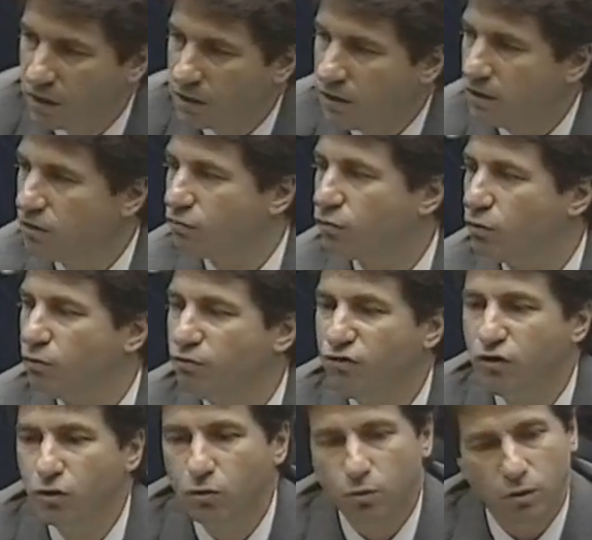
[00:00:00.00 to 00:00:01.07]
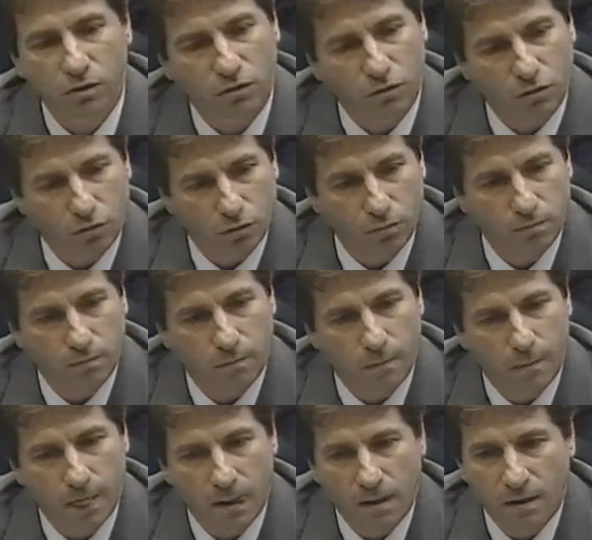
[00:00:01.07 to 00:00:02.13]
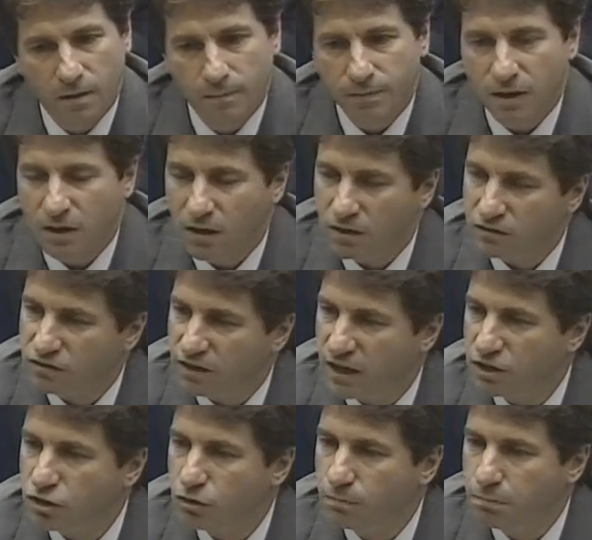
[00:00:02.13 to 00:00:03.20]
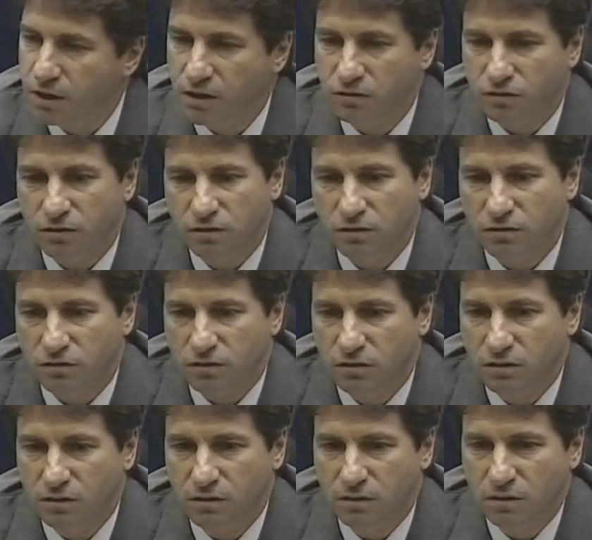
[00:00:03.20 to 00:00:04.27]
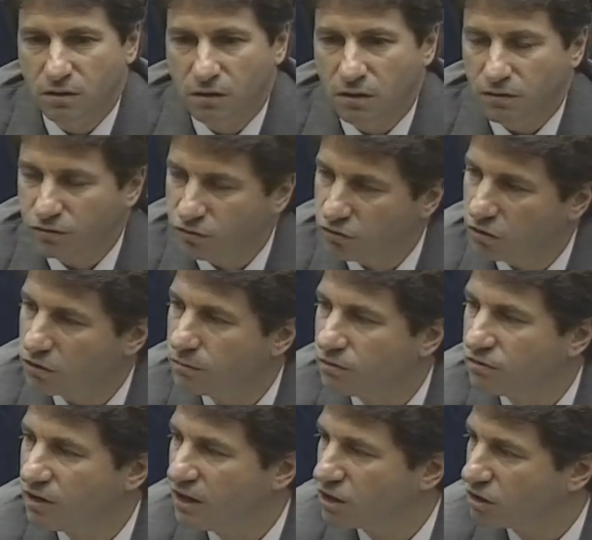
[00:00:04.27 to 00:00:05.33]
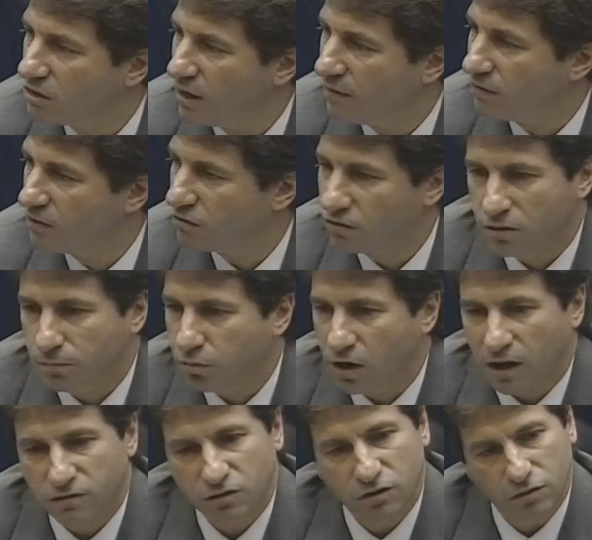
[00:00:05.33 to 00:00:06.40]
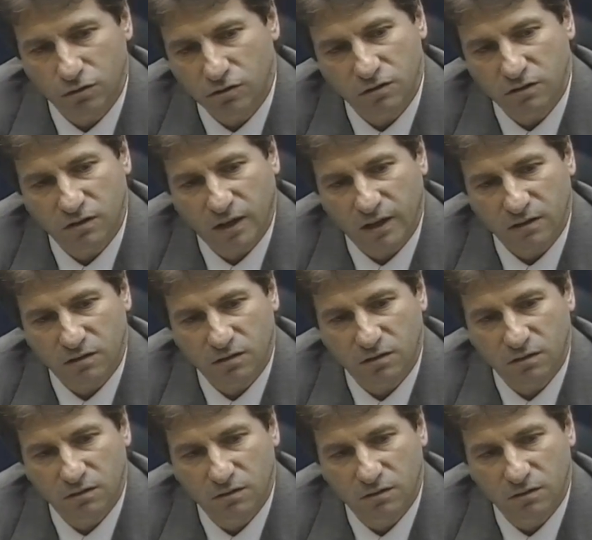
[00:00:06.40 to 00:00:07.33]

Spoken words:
is review with you essential pieces of circumstantial evidence of the prosecution's case.